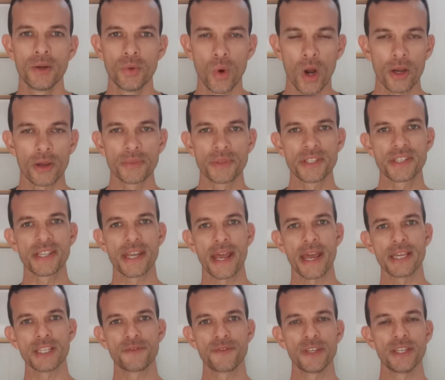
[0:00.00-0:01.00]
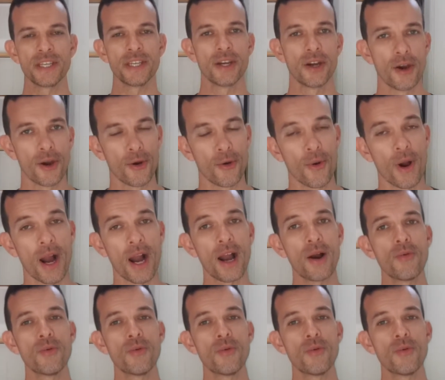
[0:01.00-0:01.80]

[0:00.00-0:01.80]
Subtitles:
Welcome to today's video. I